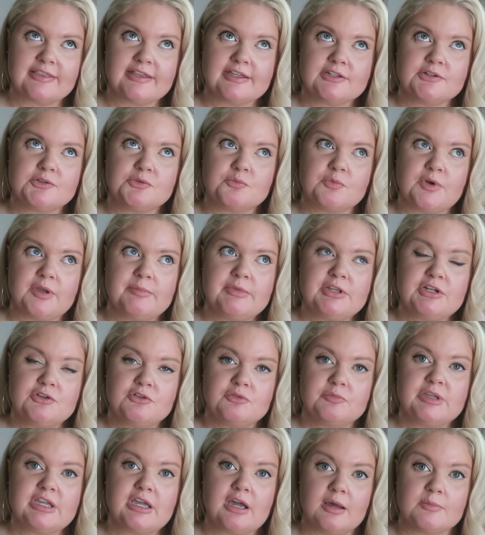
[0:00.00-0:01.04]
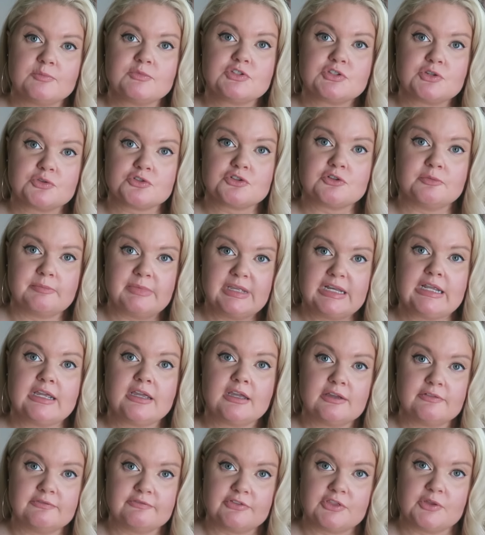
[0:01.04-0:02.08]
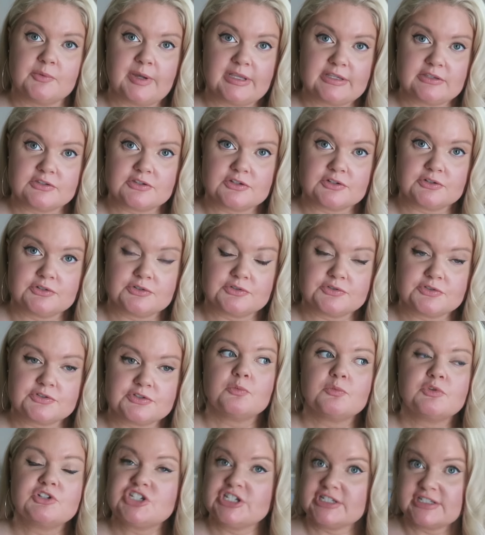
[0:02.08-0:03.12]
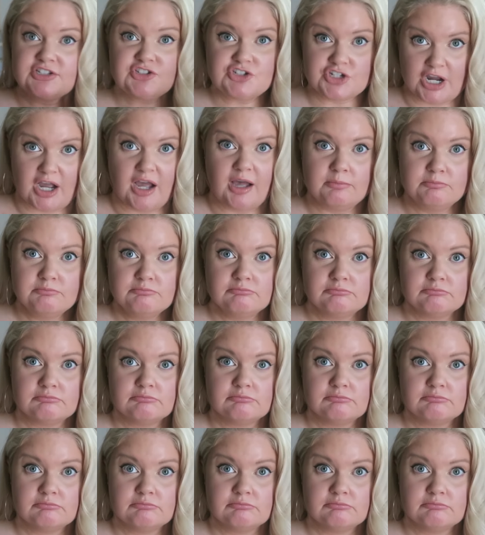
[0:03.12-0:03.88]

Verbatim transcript: that women who become social media influencers, which is a job,